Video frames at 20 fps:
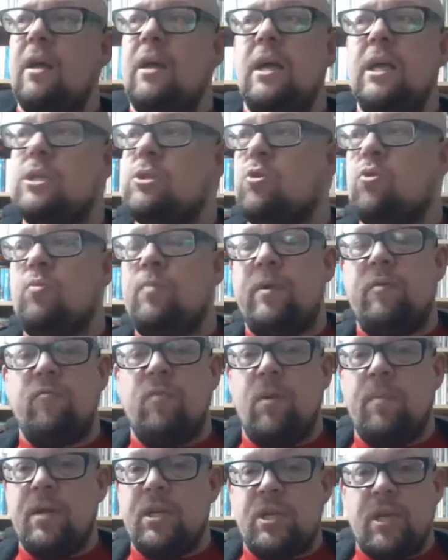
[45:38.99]
it's all been
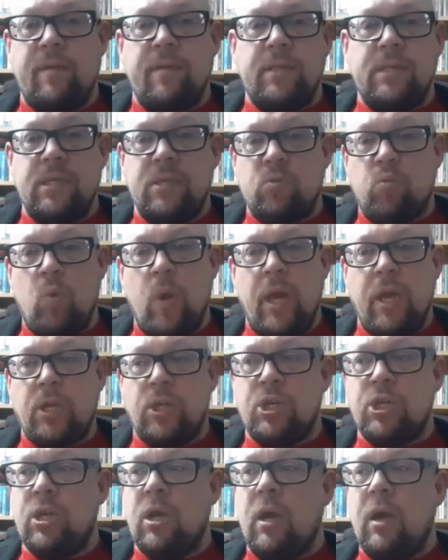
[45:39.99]
rubbish ever since
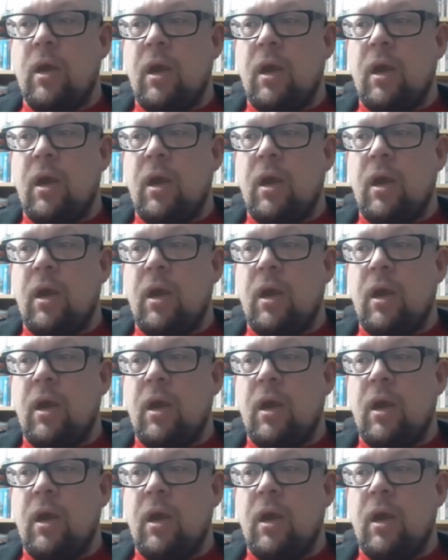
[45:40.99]
Wish.